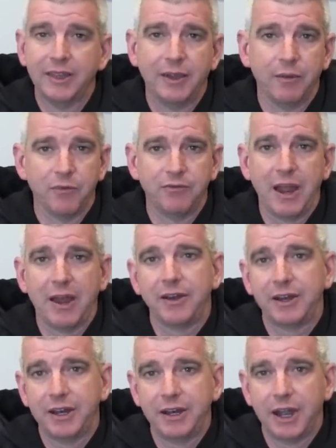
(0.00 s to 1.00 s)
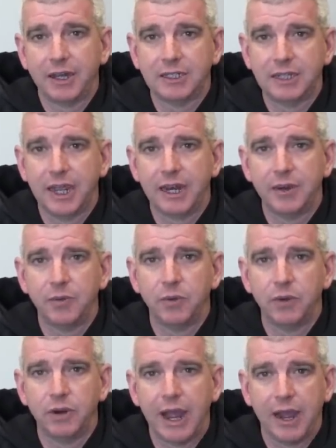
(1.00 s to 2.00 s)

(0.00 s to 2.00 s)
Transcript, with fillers: They were founded in 1981